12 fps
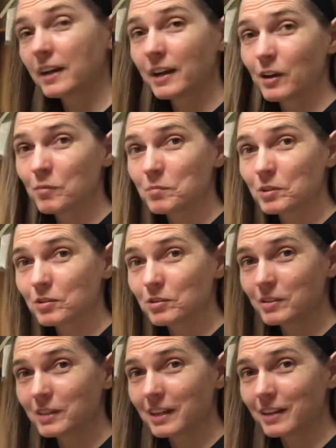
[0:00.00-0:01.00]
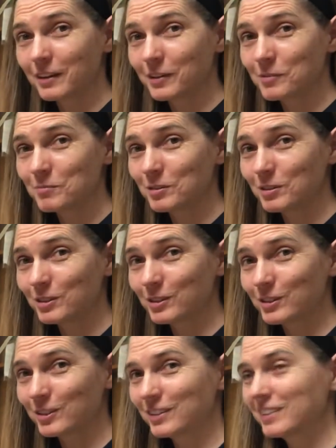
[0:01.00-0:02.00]
I hope you're doing that at home
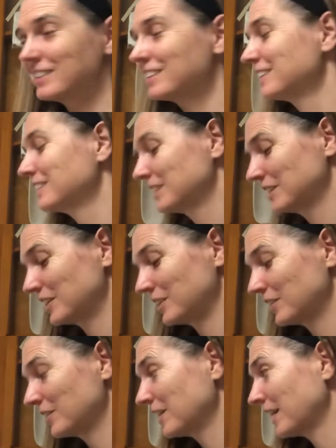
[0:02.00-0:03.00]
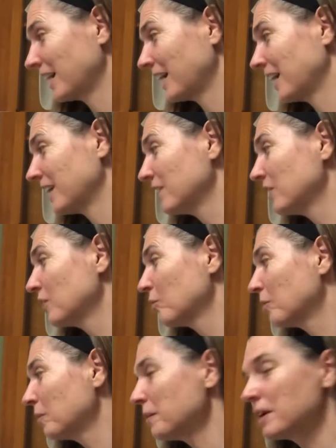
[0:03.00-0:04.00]
too. Okay.
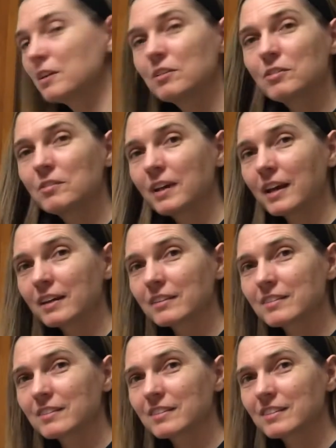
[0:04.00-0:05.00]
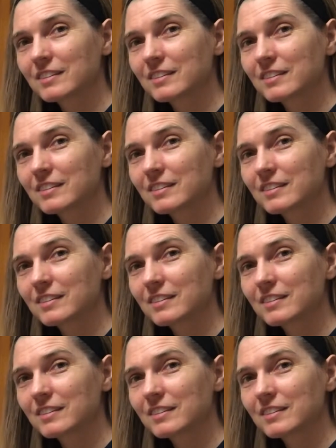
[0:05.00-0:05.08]
What are we going to do next?